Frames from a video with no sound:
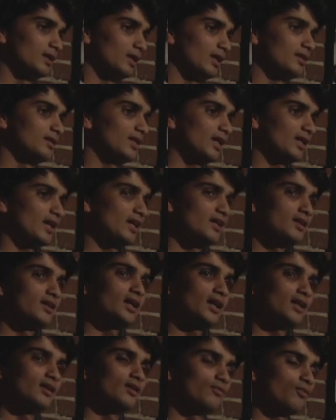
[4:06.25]
in that
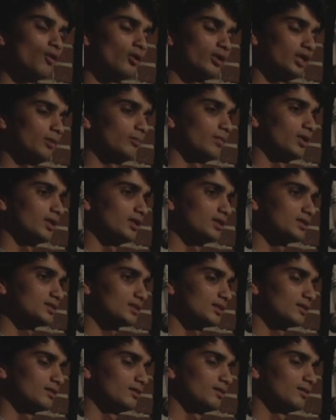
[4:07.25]
entire 40
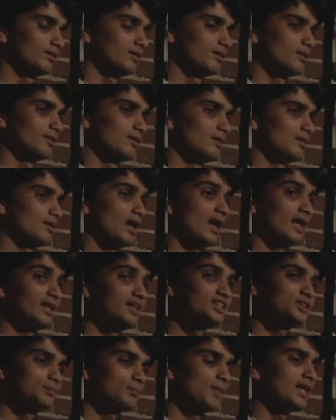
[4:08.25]
minutes. And
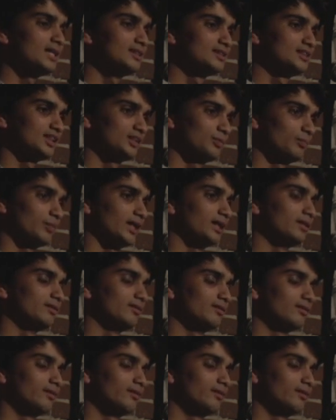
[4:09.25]
he smiles at me.